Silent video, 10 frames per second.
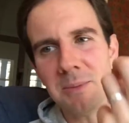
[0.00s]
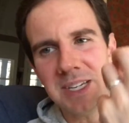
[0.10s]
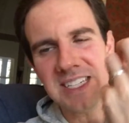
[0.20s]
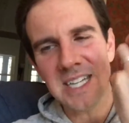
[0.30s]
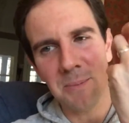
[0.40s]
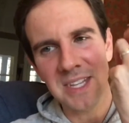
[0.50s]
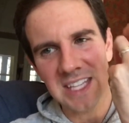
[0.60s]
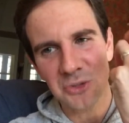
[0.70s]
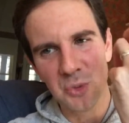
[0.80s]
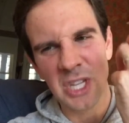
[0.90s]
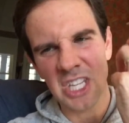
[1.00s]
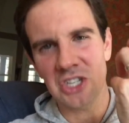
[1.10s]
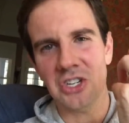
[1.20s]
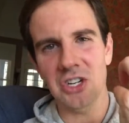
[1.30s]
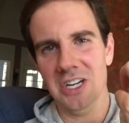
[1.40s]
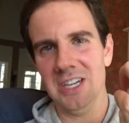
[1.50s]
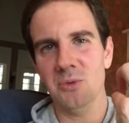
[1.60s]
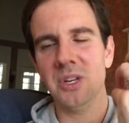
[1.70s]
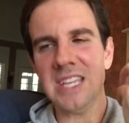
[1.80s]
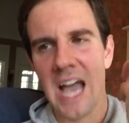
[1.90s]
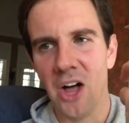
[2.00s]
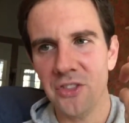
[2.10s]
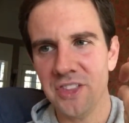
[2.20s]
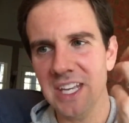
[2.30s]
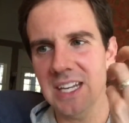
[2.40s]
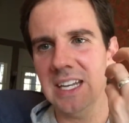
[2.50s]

them into something that's really good and really healthy.